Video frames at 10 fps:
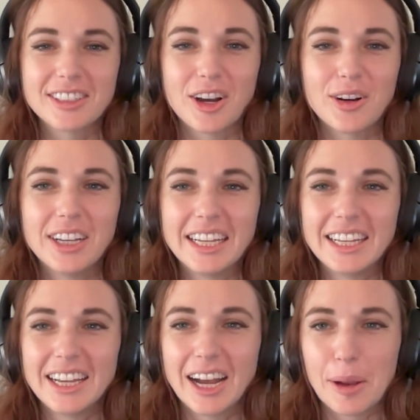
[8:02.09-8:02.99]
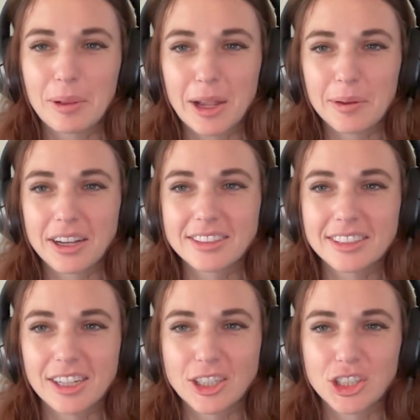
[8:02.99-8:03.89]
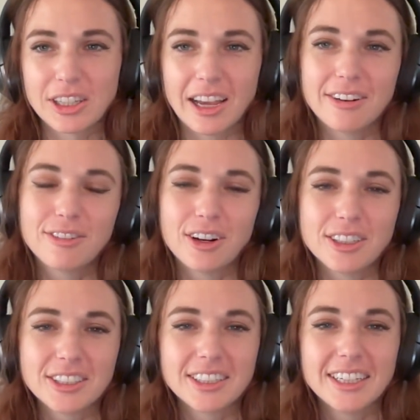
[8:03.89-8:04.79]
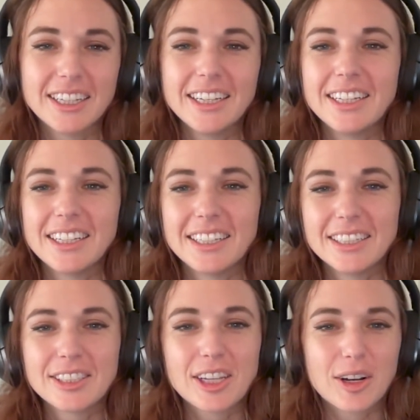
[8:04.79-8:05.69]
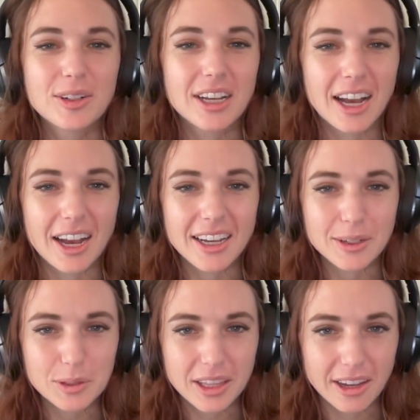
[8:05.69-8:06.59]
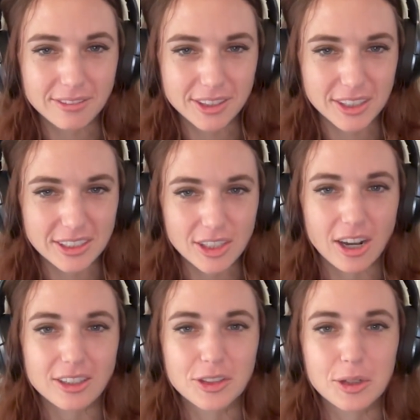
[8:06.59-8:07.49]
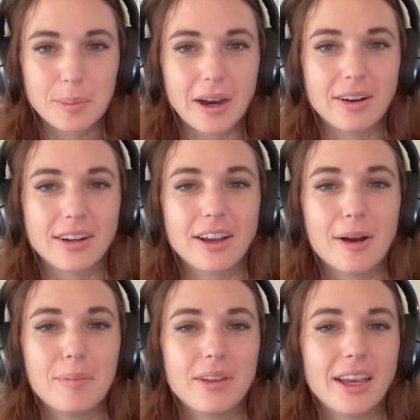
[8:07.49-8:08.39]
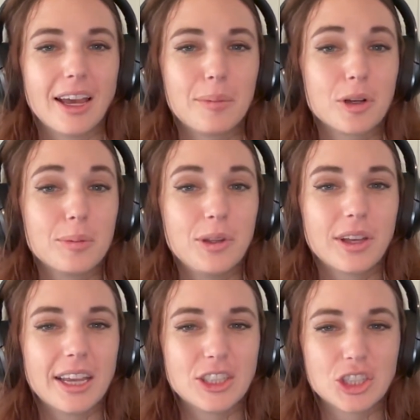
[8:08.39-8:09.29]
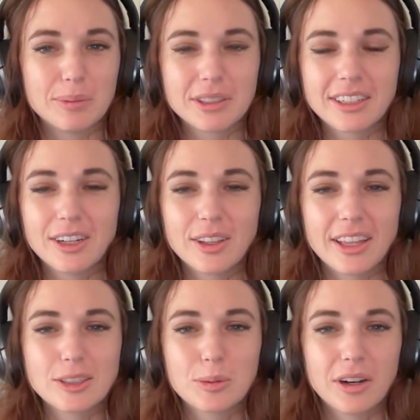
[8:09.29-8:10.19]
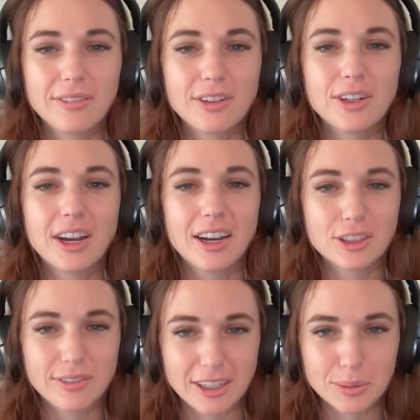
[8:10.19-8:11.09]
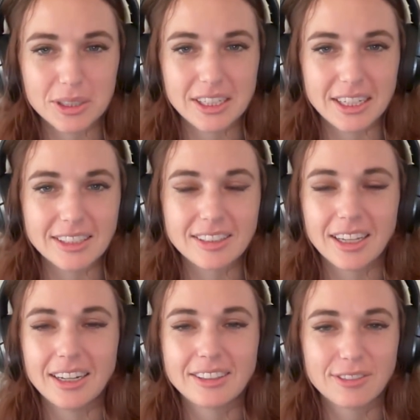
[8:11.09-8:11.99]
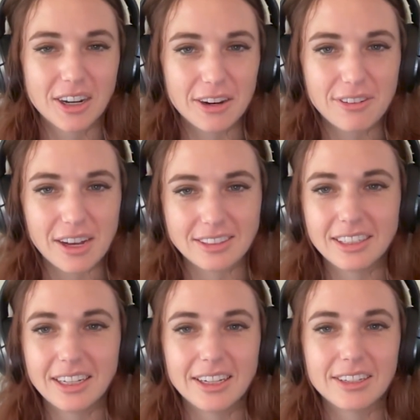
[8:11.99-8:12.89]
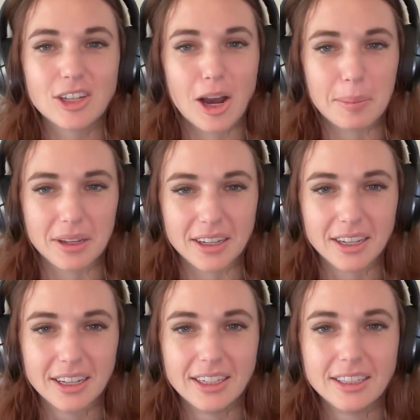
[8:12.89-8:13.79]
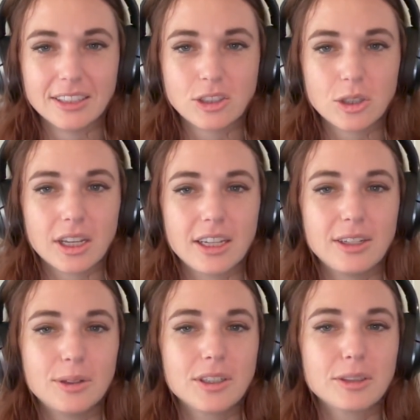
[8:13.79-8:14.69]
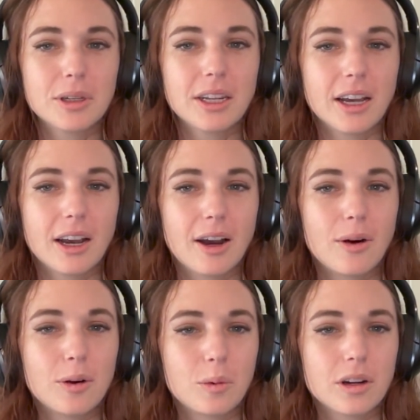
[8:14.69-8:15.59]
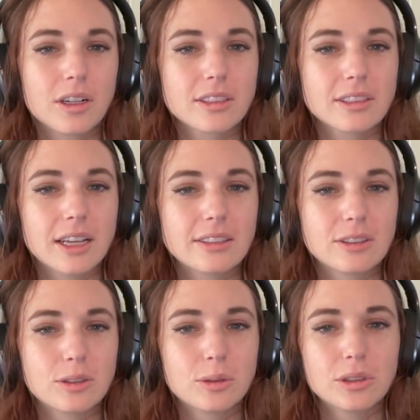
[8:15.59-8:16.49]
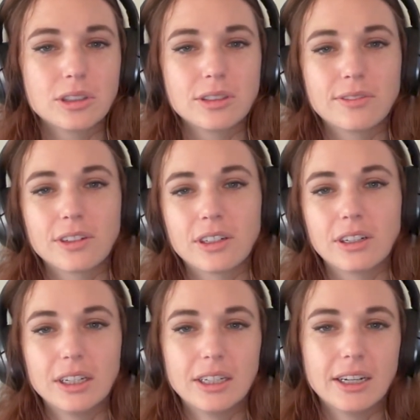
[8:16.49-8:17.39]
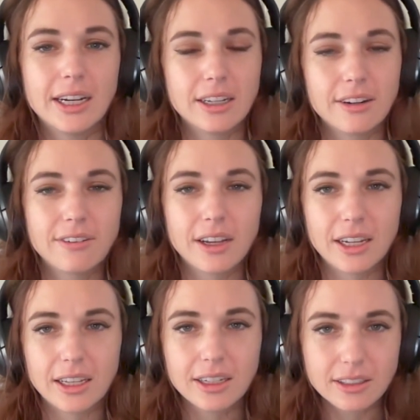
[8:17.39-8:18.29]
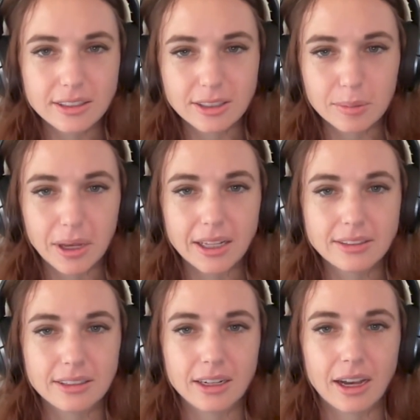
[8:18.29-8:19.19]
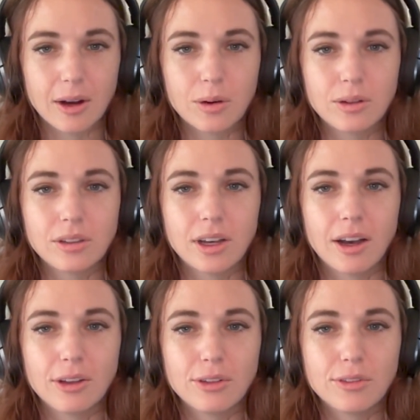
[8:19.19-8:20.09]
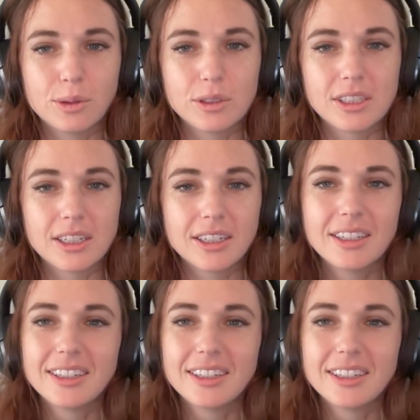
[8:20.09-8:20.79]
So I'm glad we got to touch on that first. So I would love to talk to you about animal communication, because I know that's one of your areas of expertise, and it's a very fascinating topic. So can you explain how it works as a tool for identifying illness in pets and how you've used it?